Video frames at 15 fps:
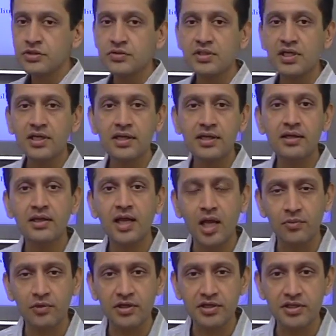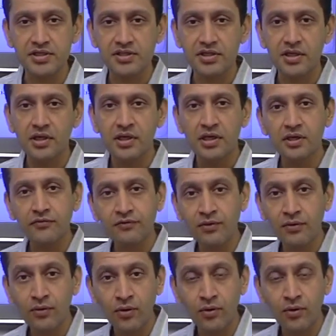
issues and legal liabilities. If